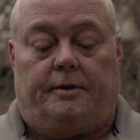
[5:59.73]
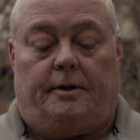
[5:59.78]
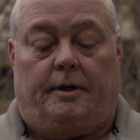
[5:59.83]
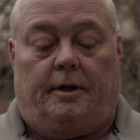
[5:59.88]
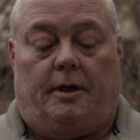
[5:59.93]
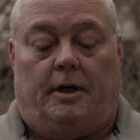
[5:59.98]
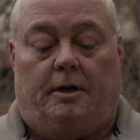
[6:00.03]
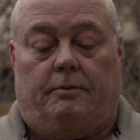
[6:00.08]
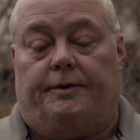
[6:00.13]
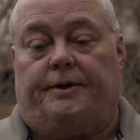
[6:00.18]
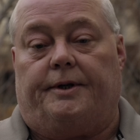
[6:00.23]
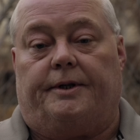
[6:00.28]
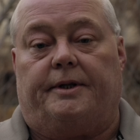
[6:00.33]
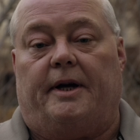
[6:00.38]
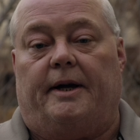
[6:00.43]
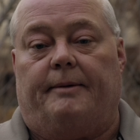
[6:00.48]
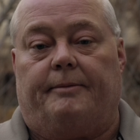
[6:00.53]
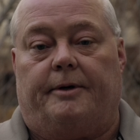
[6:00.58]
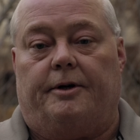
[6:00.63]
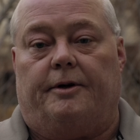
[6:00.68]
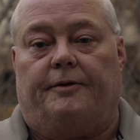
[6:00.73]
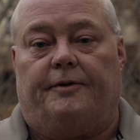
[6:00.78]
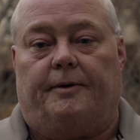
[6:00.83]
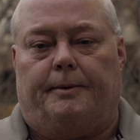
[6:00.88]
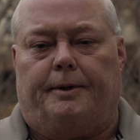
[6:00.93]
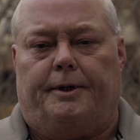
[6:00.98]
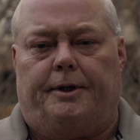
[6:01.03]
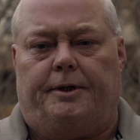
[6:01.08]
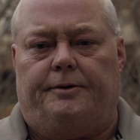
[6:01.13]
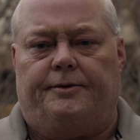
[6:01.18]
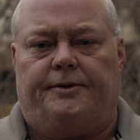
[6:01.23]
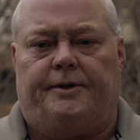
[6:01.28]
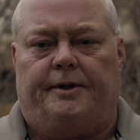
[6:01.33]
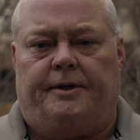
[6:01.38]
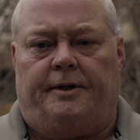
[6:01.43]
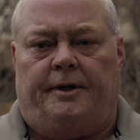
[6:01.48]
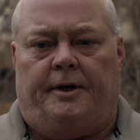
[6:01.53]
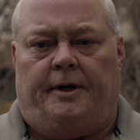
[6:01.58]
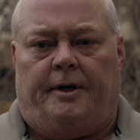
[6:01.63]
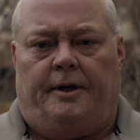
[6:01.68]
along with the time code if I'm going to use
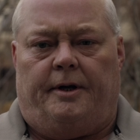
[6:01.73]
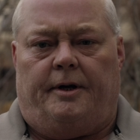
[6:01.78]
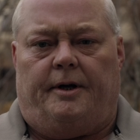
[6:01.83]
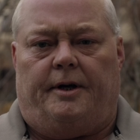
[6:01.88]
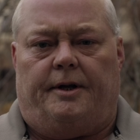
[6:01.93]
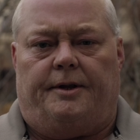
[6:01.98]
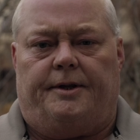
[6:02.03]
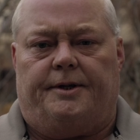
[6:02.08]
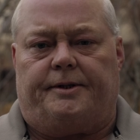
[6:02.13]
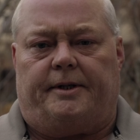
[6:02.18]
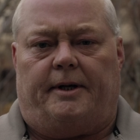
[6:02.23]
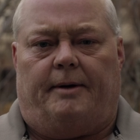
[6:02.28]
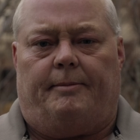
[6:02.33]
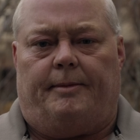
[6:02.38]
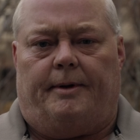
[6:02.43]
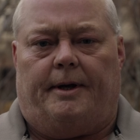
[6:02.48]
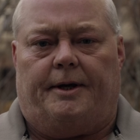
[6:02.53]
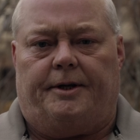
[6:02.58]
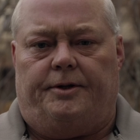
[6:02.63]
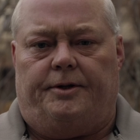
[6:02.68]
it. This time I'm not